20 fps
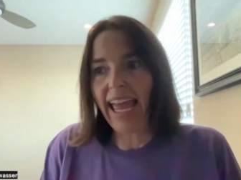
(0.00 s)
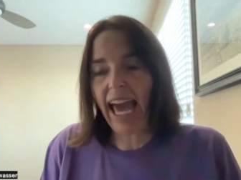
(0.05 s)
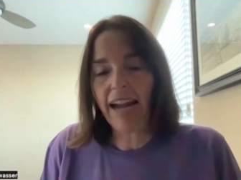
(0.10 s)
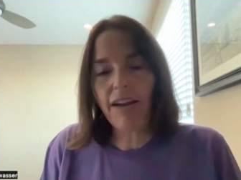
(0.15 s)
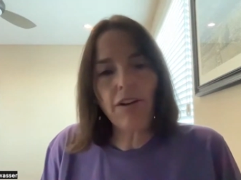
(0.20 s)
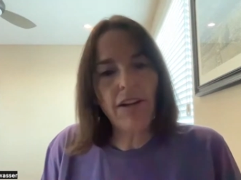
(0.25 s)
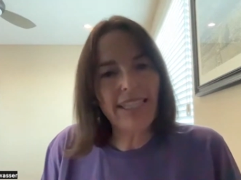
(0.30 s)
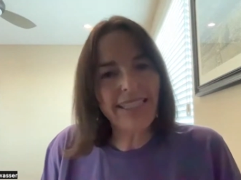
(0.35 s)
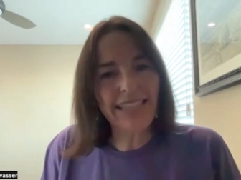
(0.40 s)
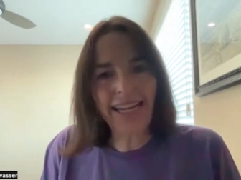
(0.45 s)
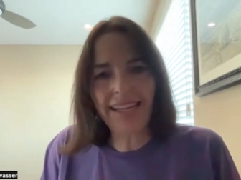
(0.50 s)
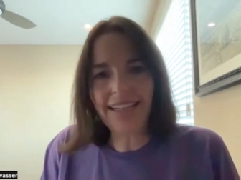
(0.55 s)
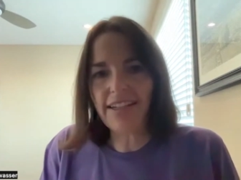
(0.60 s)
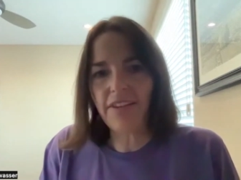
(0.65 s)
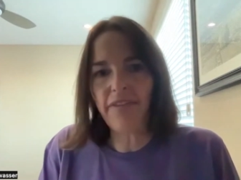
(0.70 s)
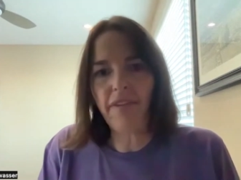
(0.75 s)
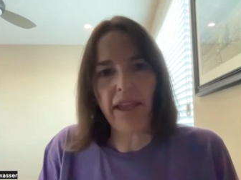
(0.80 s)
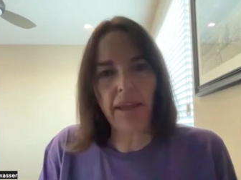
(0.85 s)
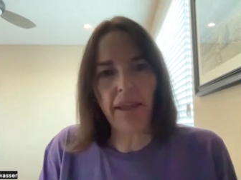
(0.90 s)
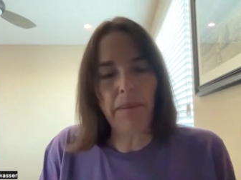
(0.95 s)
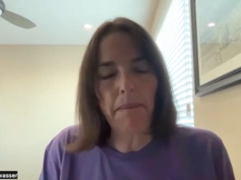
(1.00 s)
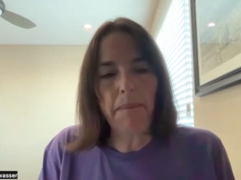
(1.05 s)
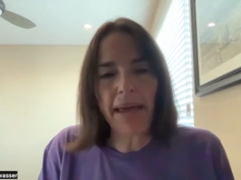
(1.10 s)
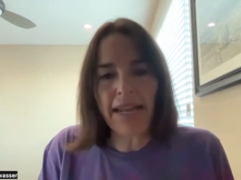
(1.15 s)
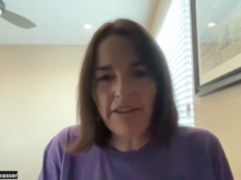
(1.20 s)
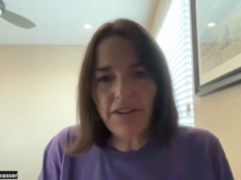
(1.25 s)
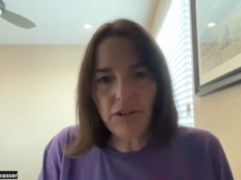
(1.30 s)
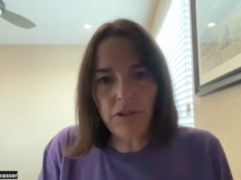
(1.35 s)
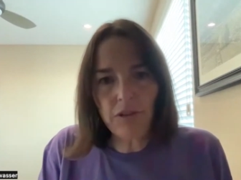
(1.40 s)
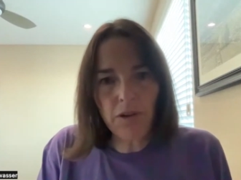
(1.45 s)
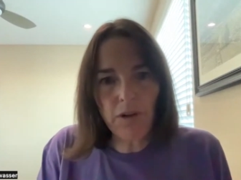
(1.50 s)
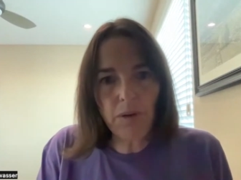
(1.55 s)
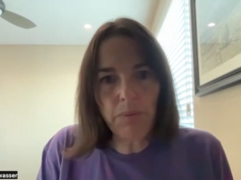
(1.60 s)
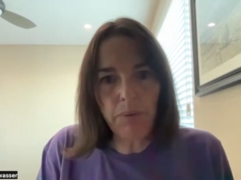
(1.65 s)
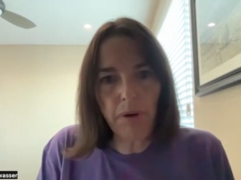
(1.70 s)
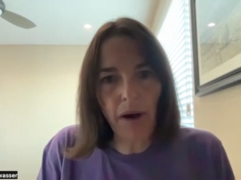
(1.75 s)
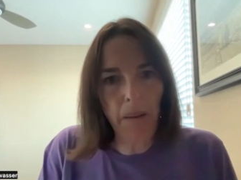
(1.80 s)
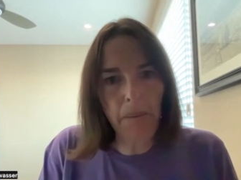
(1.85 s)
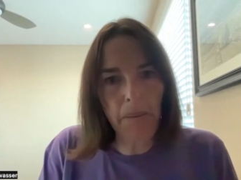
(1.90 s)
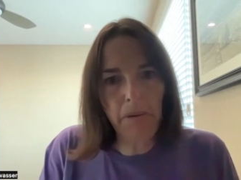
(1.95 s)
I don't, is that a developmental
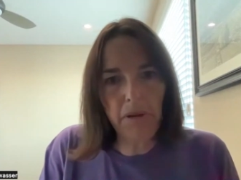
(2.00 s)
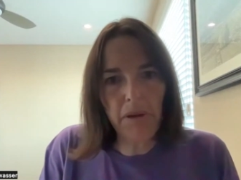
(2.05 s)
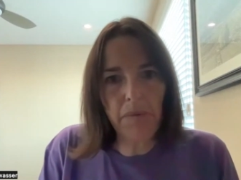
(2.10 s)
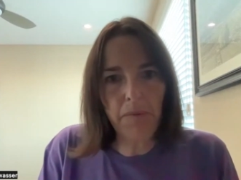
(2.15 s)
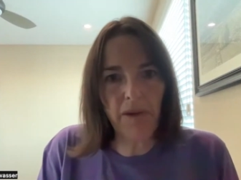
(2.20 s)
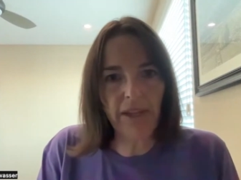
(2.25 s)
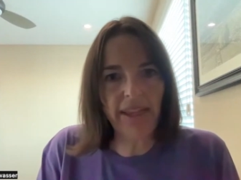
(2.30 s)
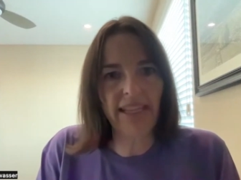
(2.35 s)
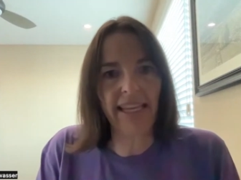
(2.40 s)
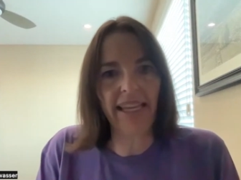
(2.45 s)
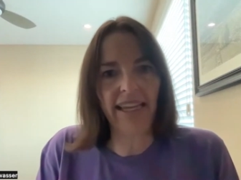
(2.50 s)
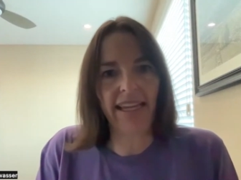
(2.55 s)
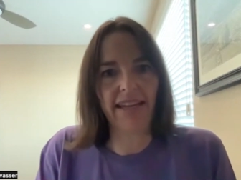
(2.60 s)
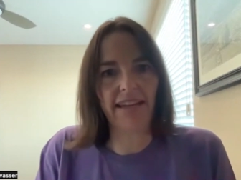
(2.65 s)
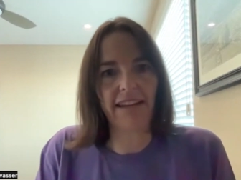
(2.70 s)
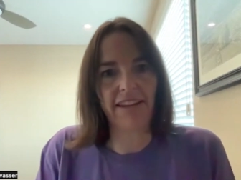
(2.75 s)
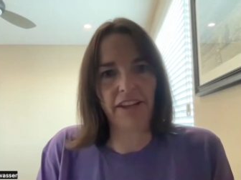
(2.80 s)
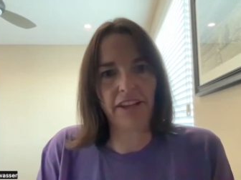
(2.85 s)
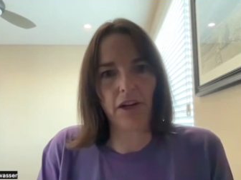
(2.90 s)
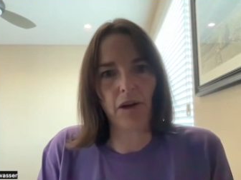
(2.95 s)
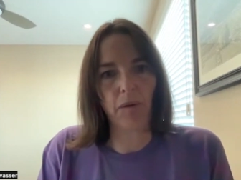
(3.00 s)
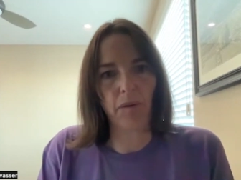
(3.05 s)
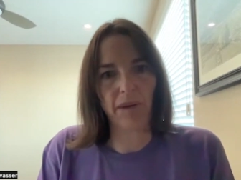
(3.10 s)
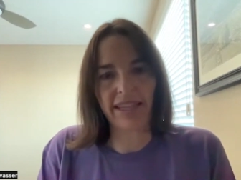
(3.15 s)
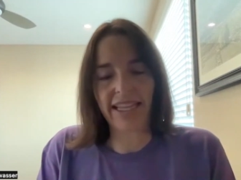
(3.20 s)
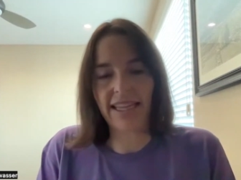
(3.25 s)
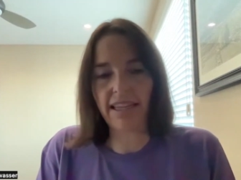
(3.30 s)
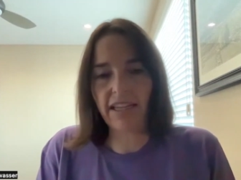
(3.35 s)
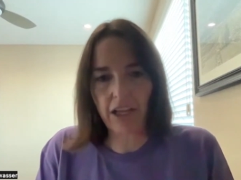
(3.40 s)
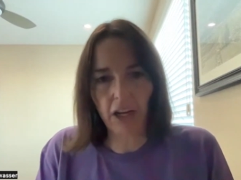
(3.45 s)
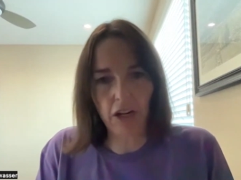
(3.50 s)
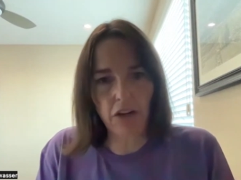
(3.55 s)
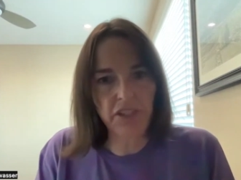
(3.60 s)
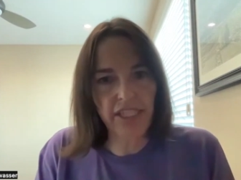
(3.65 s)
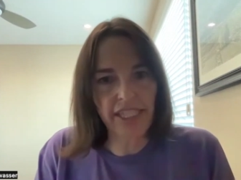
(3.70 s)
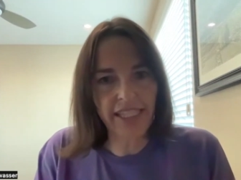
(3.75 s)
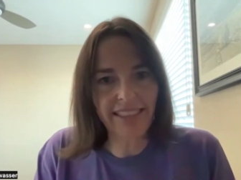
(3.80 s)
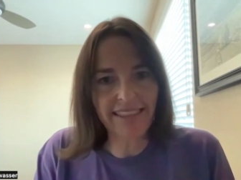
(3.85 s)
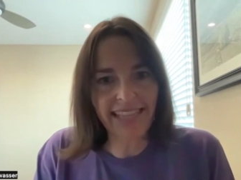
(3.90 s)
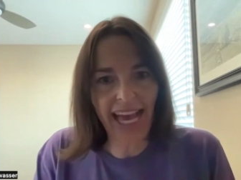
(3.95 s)
problem within, you know, within the
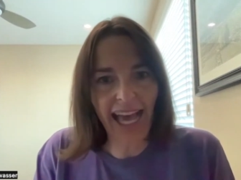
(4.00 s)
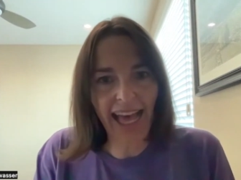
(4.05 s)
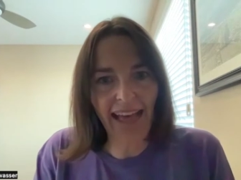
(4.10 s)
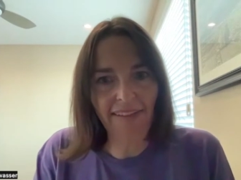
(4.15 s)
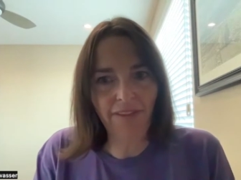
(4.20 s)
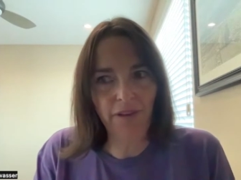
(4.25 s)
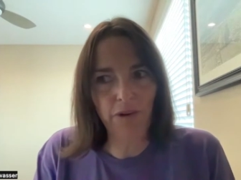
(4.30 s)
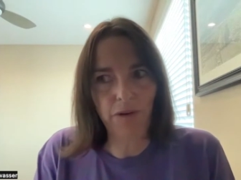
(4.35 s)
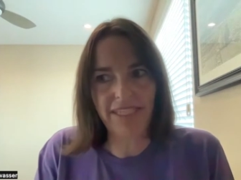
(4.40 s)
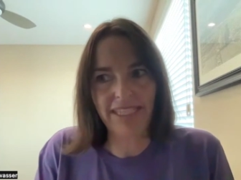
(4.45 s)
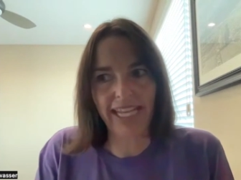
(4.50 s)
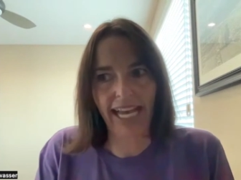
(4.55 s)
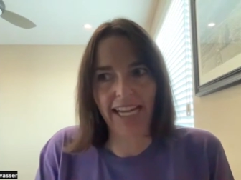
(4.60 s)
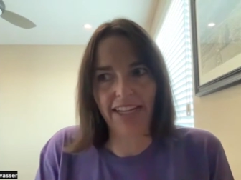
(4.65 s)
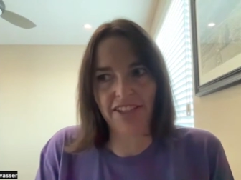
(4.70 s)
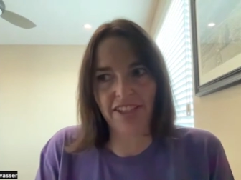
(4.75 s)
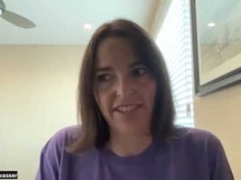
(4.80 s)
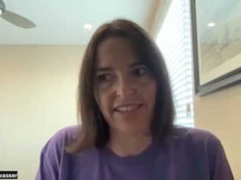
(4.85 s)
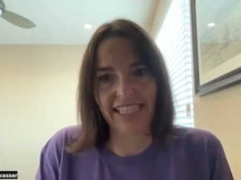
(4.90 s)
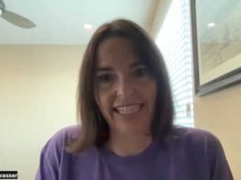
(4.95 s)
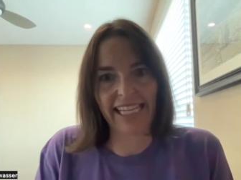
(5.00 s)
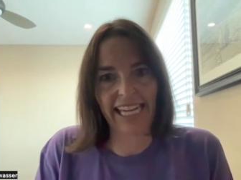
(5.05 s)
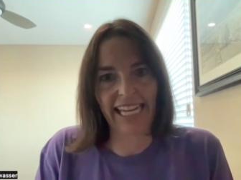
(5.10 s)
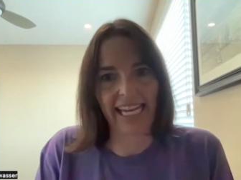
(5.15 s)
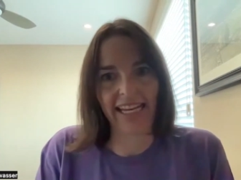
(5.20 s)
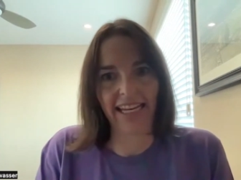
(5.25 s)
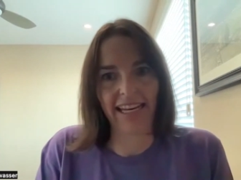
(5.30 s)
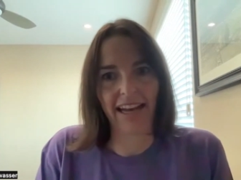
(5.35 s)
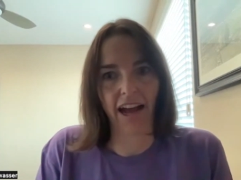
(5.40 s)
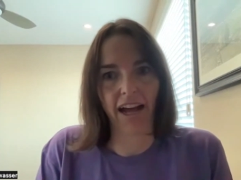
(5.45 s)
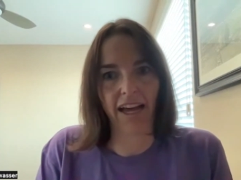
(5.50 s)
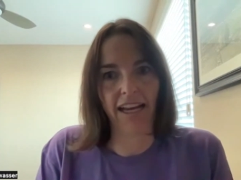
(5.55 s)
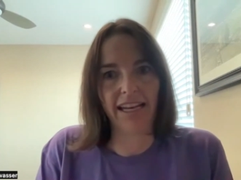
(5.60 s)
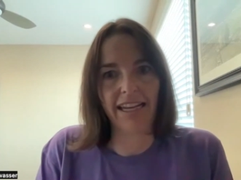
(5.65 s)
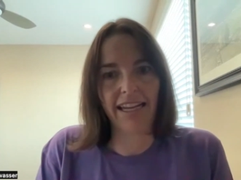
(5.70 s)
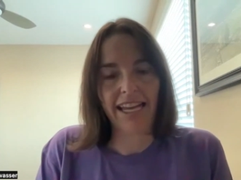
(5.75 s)
coaching staff, or is that just again not